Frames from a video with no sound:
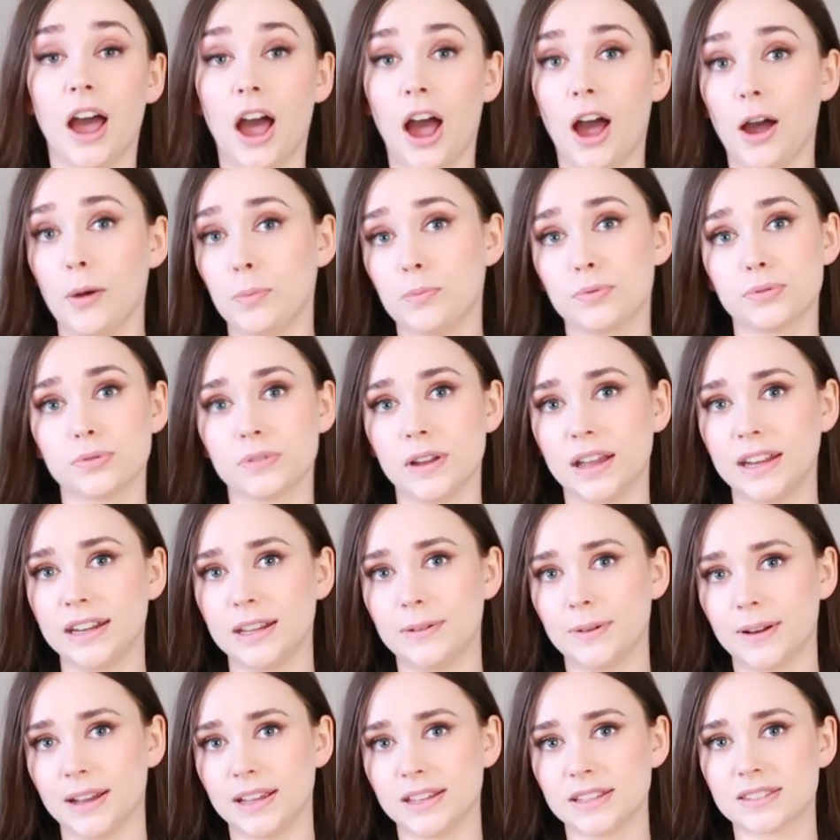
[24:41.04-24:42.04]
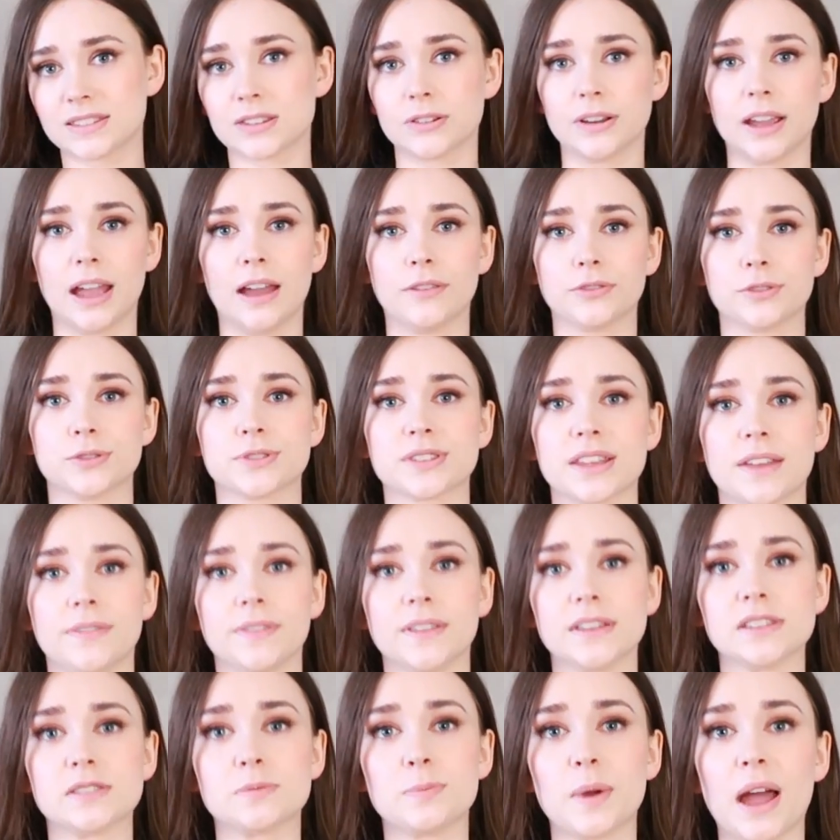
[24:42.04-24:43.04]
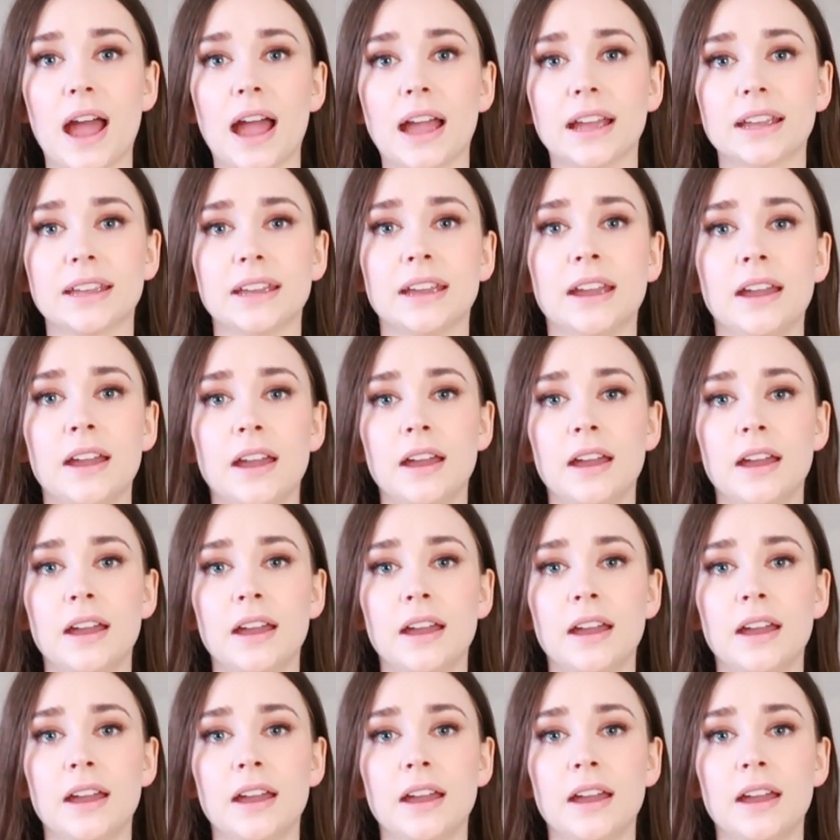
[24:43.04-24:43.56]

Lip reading: up anyway, so I have to send this back.